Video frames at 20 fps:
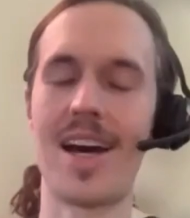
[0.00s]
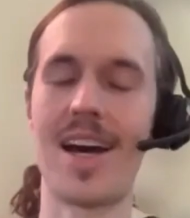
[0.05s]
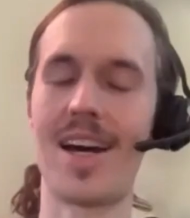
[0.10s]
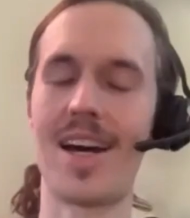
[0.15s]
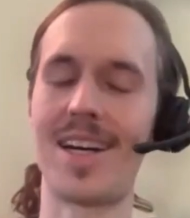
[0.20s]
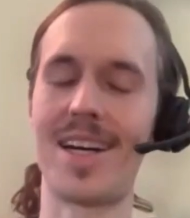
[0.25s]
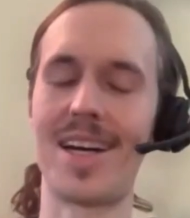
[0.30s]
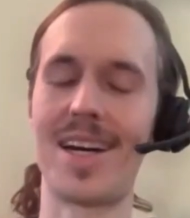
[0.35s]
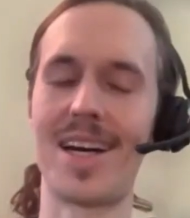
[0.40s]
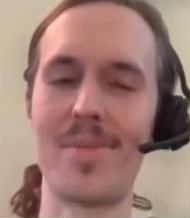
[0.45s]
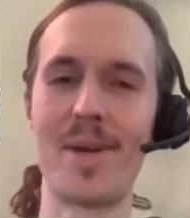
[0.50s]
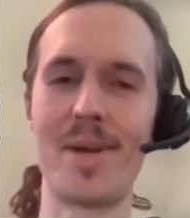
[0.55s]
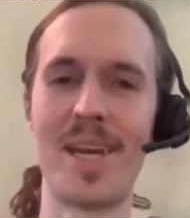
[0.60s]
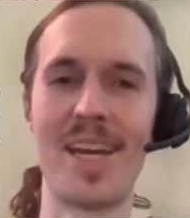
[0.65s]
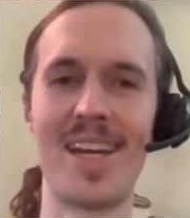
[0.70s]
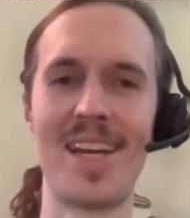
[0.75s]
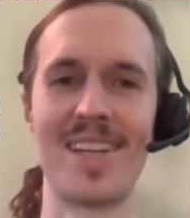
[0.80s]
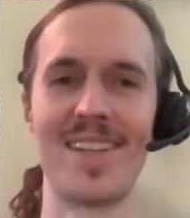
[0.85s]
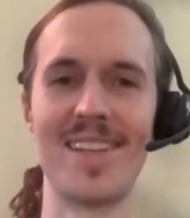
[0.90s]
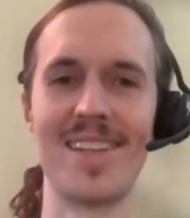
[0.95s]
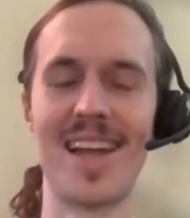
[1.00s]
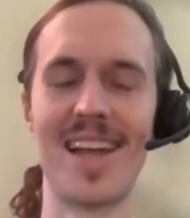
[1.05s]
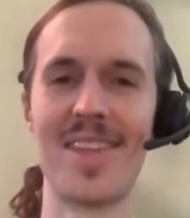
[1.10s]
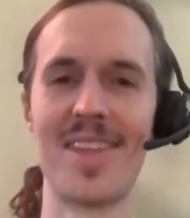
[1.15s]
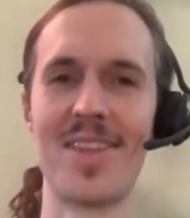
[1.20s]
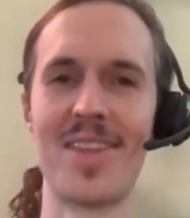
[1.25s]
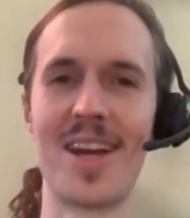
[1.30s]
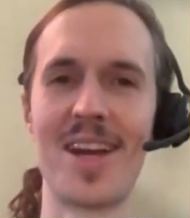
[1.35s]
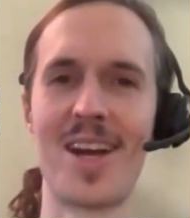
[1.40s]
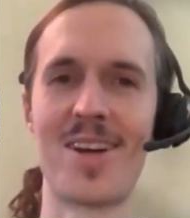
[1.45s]
Yeah, I mean,
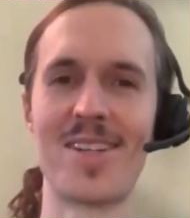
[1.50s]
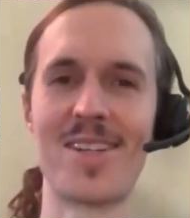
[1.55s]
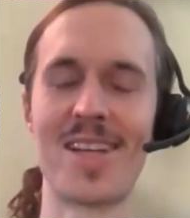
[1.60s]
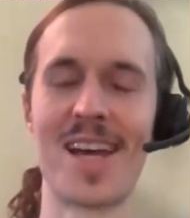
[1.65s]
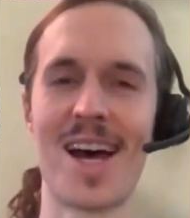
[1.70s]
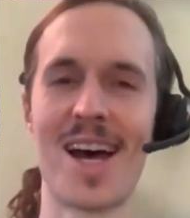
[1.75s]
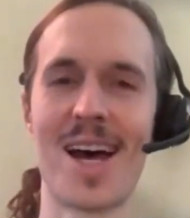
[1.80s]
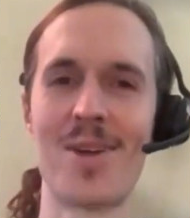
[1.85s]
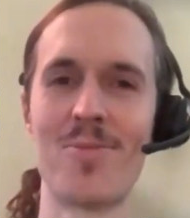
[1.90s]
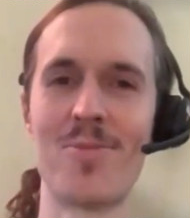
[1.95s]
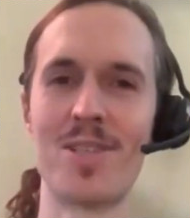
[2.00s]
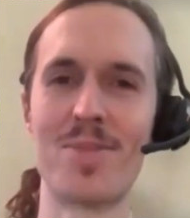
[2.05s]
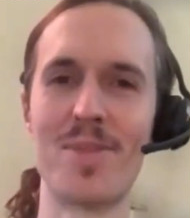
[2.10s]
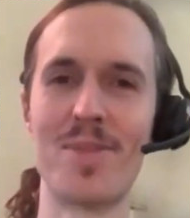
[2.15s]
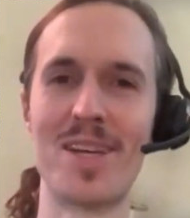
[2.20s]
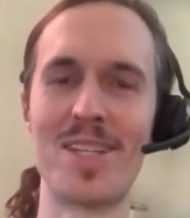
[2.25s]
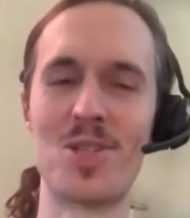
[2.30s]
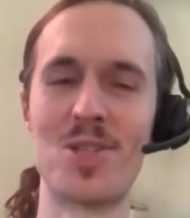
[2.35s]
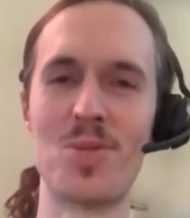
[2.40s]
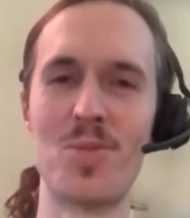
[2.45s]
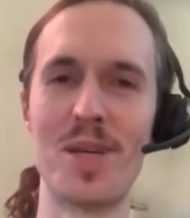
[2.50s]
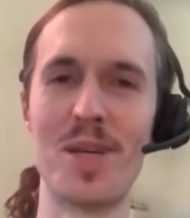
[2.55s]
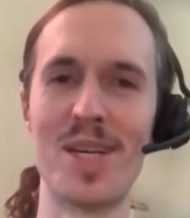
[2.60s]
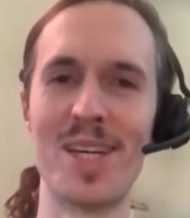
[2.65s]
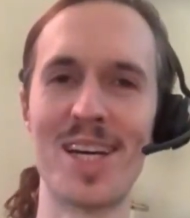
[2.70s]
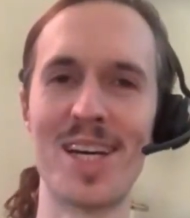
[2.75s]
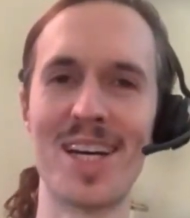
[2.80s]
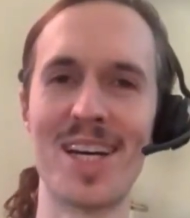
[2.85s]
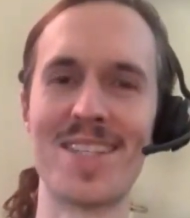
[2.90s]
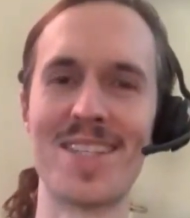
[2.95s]
letting the hair down was meant to
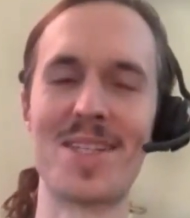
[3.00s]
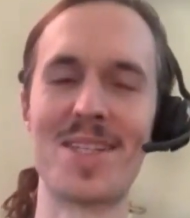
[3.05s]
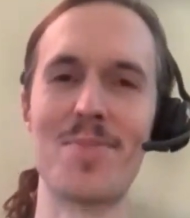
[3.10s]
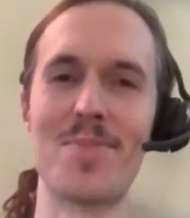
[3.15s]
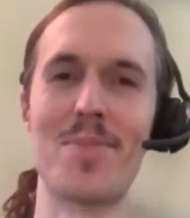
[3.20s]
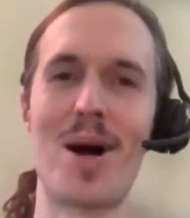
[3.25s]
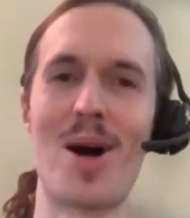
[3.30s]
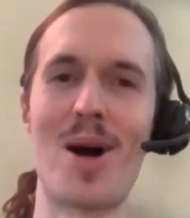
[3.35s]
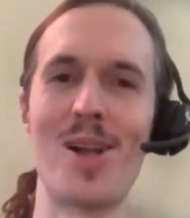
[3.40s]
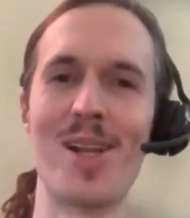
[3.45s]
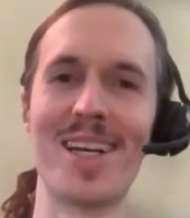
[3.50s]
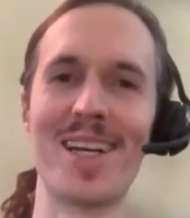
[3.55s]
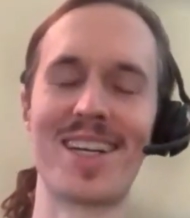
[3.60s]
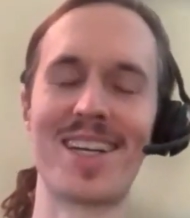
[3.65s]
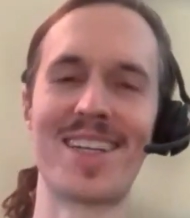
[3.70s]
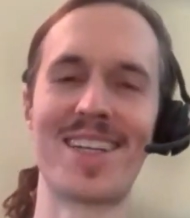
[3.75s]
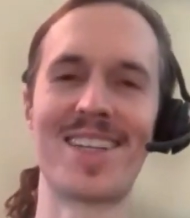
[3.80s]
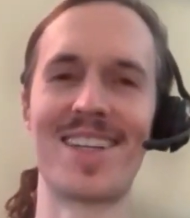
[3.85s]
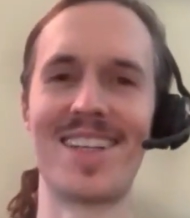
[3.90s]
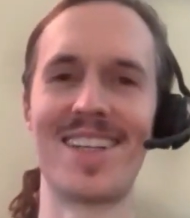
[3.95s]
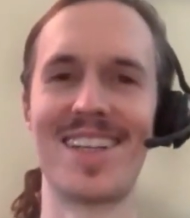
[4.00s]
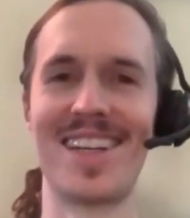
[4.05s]
be symbolic,